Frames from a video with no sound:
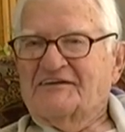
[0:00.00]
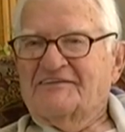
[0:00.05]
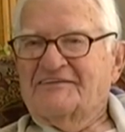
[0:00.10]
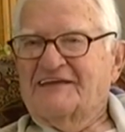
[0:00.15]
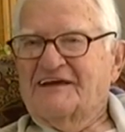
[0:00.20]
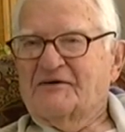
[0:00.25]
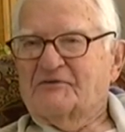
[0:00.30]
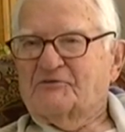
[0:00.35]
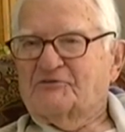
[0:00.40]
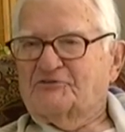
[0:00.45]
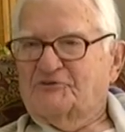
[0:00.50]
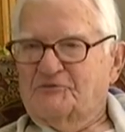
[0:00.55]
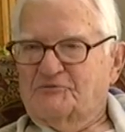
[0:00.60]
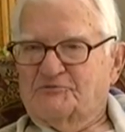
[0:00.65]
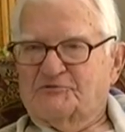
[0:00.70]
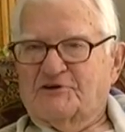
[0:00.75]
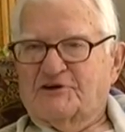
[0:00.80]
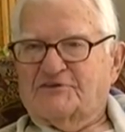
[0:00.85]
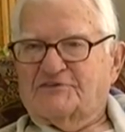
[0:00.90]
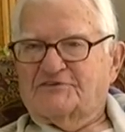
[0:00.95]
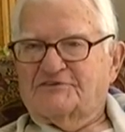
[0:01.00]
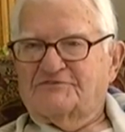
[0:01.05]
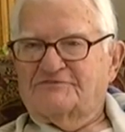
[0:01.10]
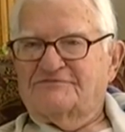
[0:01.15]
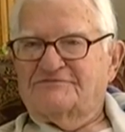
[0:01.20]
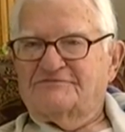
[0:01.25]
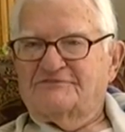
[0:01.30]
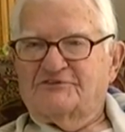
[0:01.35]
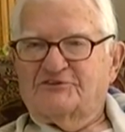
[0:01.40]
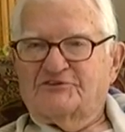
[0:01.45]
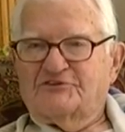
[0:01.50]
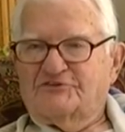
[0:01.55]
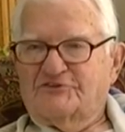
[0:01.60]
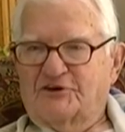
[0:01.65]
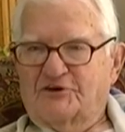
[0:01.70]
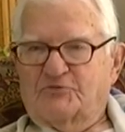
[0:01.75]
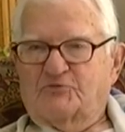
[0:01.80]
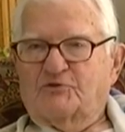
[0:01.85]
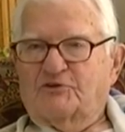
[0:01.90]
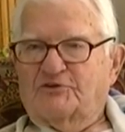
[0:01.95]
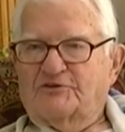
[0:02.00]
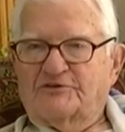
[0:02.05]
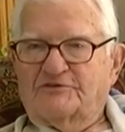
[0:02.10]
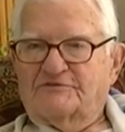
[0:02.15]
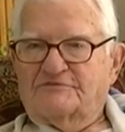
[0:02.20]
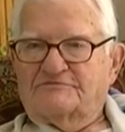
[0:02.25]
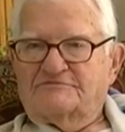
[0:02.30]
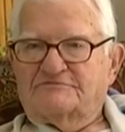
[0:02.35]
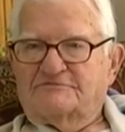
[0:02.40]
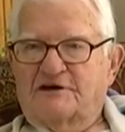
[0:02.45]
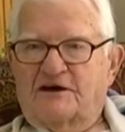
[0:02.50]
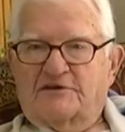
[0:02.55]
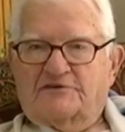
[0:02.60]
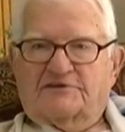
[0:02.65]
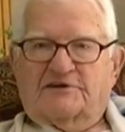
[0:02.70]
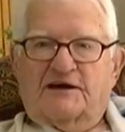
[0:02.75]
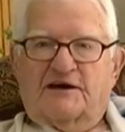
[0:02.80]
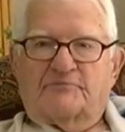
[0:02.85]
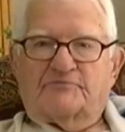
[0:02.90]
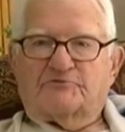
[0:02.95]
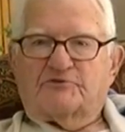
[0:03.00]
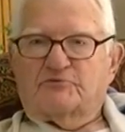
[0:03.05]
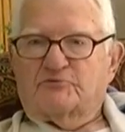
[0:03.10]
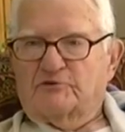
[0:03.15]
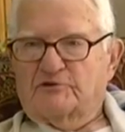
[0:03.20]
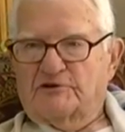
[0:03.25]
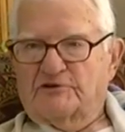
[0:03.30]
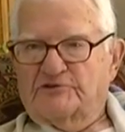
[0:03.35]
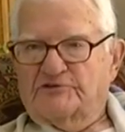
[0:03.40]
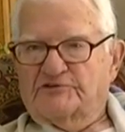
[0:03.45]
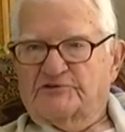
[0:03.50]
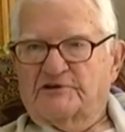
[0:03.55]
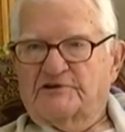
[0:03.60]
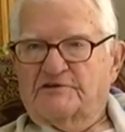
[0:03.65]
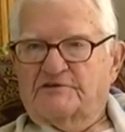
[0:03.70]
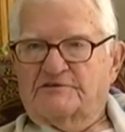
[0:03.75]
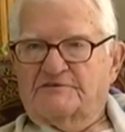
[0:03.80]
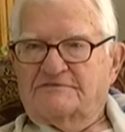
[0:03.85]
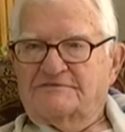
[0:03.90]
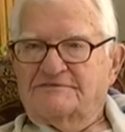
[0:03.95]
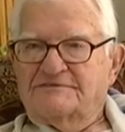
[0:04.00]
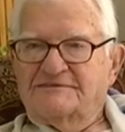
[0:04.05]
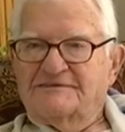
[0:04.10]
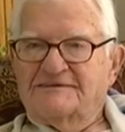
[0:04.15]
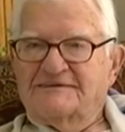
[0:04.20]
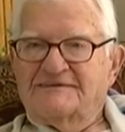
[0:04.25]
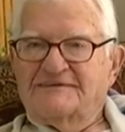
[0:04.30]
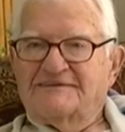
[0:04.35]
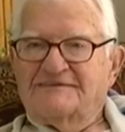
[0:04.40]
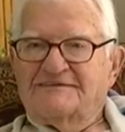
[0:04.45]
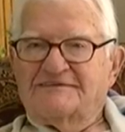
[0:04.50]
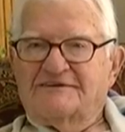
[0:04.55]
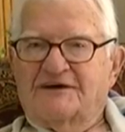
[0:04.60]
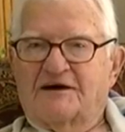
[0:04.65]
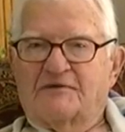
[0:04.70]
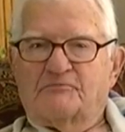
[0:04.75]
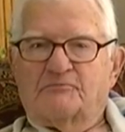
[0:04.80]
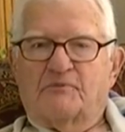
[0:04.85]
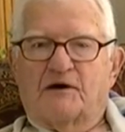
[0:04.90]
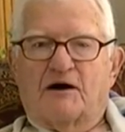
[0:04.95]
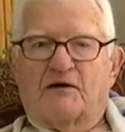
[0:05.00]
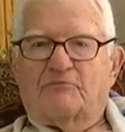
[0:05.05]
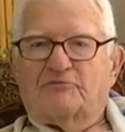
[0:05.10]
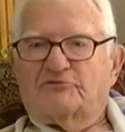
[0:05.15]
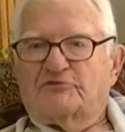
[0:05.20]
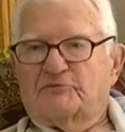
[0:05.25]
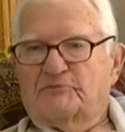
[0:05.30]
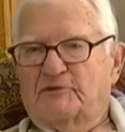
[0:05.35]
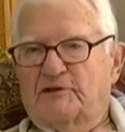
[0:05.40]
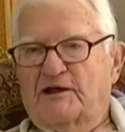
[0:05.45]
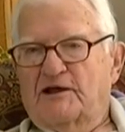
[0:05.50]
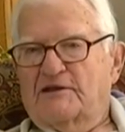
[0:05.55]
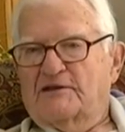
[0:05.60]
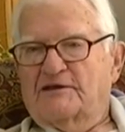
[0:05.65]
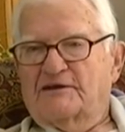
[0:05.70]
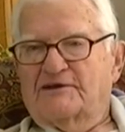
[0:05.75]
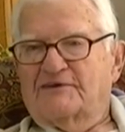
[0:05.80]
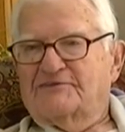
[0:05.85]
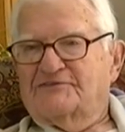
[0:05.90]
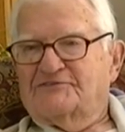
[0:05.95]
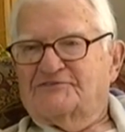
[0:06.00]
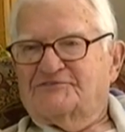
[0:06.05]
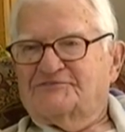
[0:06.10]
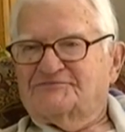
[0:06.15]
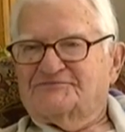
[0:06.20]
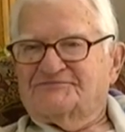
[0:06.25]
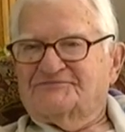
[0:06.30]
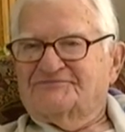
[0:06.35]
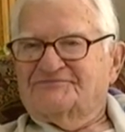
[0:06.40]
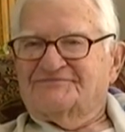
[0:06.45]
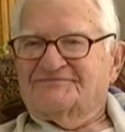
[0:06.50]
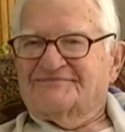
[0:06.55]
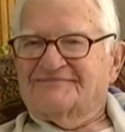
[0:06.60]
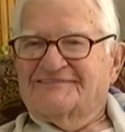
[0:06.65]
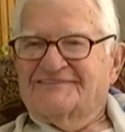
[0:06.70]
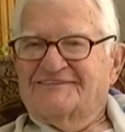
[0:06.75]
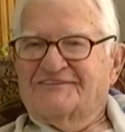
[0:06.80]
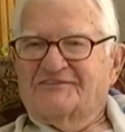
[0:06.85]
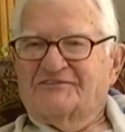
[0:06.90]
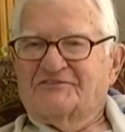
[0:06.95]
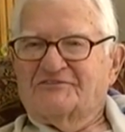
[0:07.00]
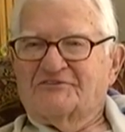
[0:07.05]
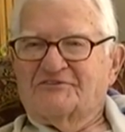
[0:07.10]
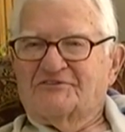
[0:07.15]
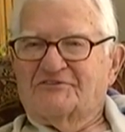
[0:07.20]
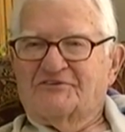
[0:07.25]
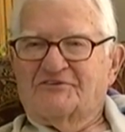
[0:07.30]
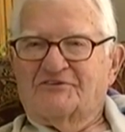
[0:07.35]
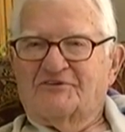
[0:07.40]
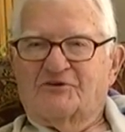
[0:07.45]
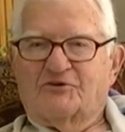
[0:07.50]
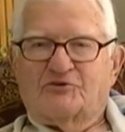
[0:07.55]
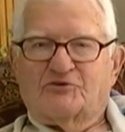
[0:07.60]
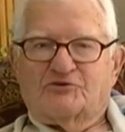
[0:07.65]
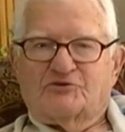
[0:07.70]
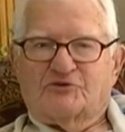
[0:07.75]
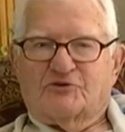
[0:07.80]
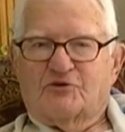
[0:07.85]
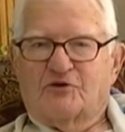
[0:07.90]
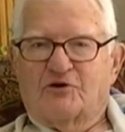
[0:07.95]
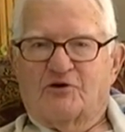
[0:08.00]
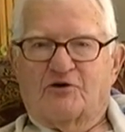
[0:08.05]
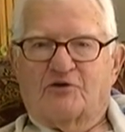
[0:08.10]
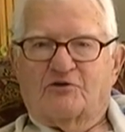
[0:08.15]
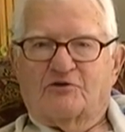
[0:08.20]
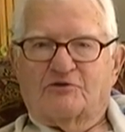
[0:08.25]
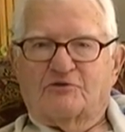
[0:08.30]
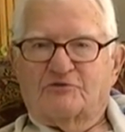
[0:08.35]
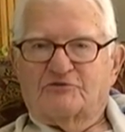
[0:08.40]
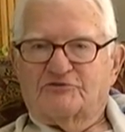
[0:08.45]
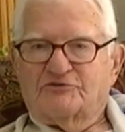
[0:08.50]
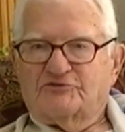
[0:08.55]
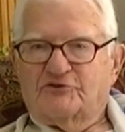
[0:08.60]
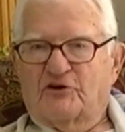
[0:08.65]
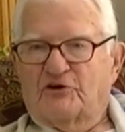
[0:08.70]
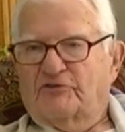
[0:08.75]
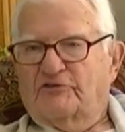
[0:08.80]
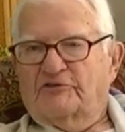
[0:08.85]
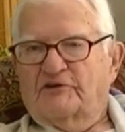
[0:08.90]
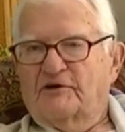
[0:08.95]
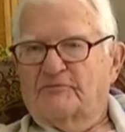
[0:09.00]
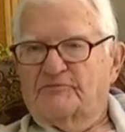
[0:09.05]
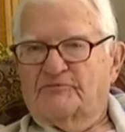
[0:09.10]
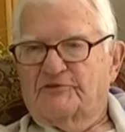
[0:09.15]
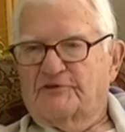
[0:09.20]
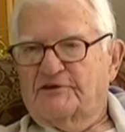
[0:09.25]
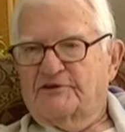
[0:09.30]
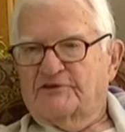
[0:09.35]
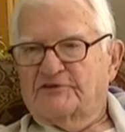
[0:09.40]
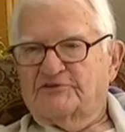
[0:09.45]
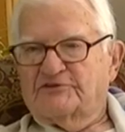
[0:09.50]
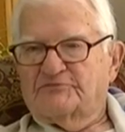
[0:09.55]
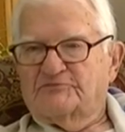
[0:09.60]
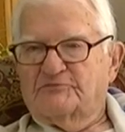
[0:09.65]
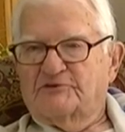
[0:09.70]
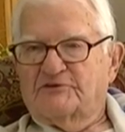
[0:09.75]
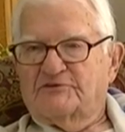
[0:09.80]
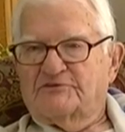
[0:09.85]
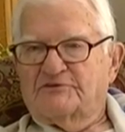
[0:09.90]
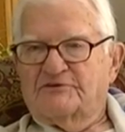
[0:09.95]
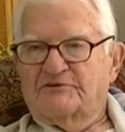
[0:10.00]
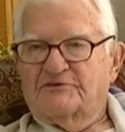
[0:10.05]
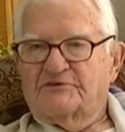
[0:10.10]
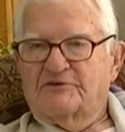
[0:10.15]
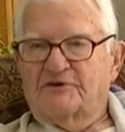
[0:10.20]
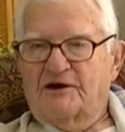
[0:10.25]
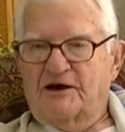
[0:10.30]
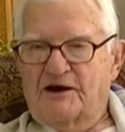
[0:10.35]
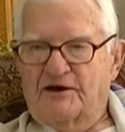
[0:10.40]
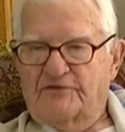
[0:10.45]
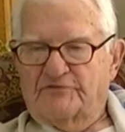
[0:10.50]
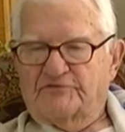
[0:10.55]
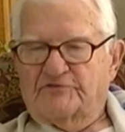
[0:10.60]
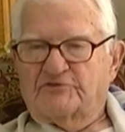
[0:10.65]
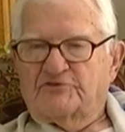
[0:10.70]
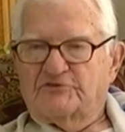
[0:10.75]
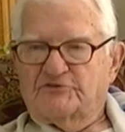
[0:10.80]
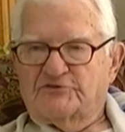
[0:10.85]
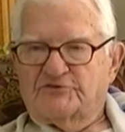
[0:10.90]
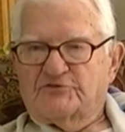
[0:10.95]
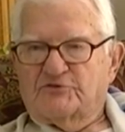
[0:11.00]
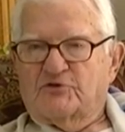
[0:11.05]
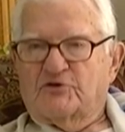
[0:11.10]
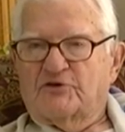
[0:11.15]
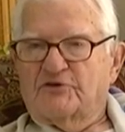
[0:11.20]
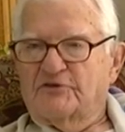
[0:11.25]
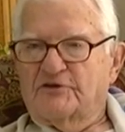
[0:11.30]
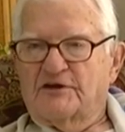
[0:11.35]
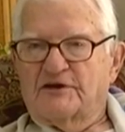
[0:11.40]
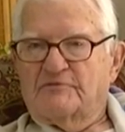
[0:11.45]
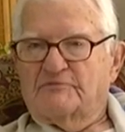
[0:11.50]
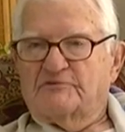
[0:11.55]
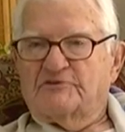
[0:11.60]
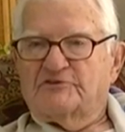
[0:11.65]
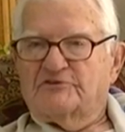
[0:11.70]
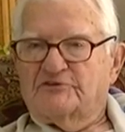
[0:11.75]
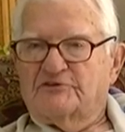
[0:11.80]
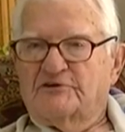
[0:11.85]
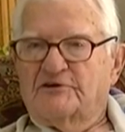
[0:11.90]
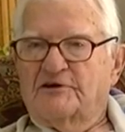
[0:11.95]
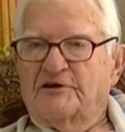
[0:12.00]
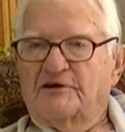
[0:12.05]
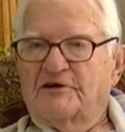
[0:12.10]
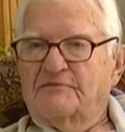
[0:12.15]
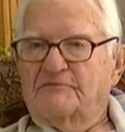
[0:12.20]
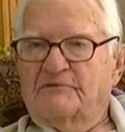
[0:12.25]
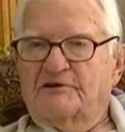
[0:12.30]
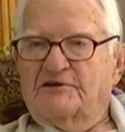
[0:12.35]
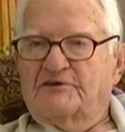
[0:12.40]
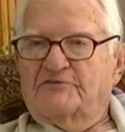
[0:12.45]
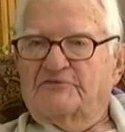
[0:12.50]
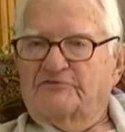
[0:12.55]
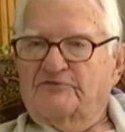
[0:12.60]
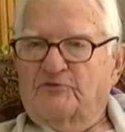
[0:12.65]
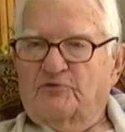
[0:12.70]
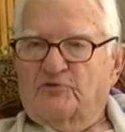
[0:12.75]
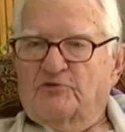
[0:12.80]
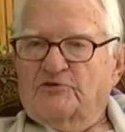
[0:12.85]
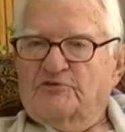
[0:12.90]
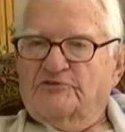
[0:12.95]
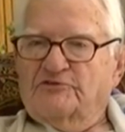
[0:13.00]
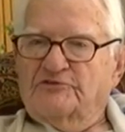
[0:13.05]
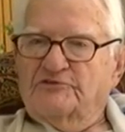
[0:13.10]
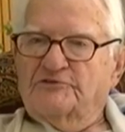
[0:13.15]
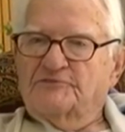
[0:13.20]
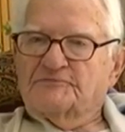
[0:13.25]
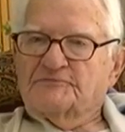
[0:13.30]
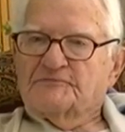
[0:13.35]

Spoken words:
That was the objective. Stuck with it. Not capture real estate. Not bomb supply lines. You know, those are all soften up things, but you have to destroy the enemy's main force.